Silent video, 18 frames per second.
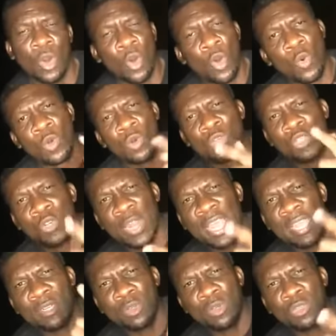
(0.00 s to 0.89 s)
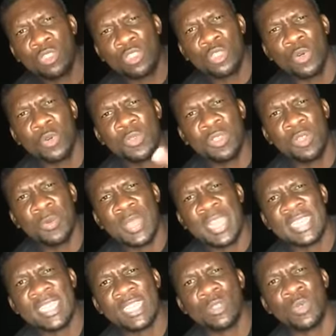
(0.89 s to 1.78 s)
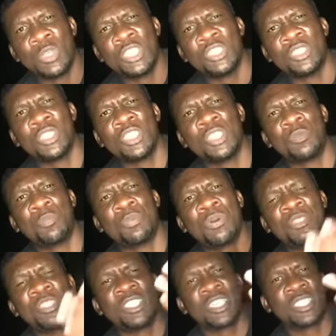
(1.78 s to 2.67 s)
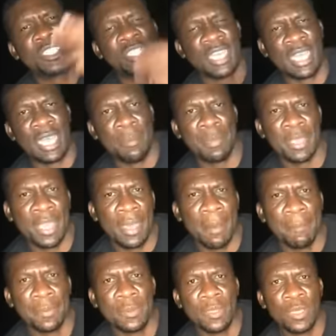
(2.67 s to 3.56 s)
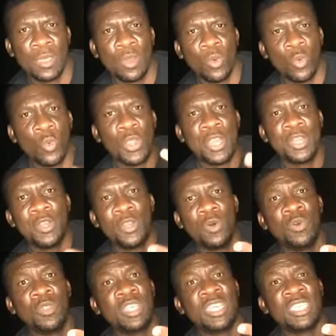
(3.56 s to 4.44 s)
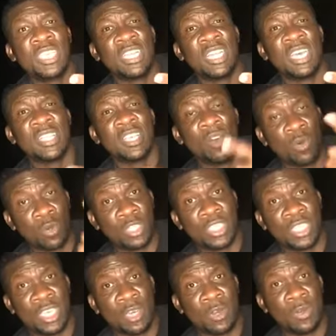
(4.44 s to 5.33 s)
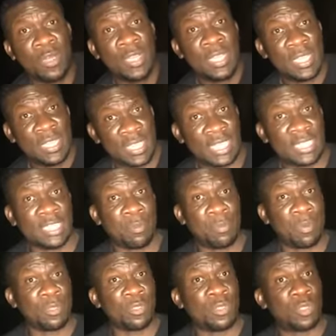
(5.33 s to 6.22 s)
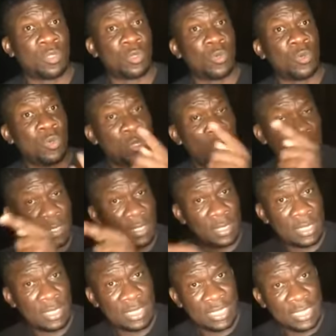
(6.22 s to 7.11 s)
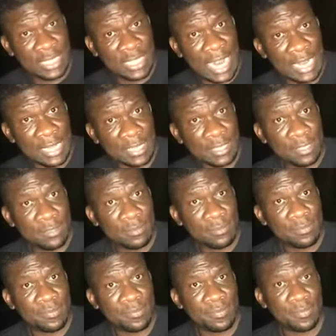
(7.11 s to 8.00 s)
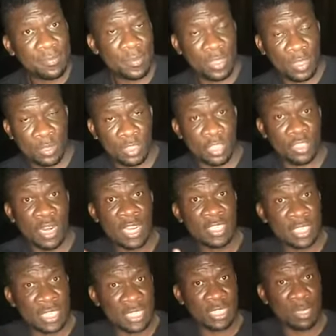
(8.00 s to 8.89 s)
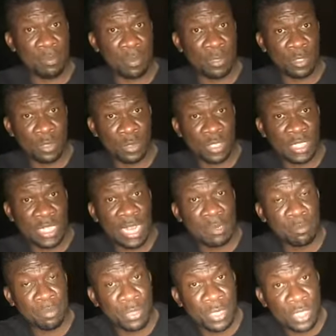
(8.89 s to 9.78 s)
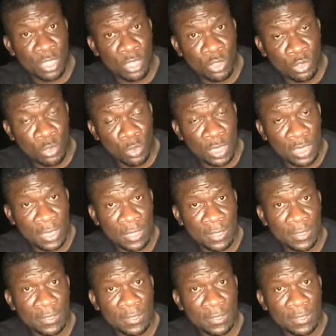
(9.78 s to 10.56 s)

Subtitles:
Or we'll try and control the rate at which these projects are coming up? We know there's another hotel that's supposed to start. Construction is supposed to start pretty soon.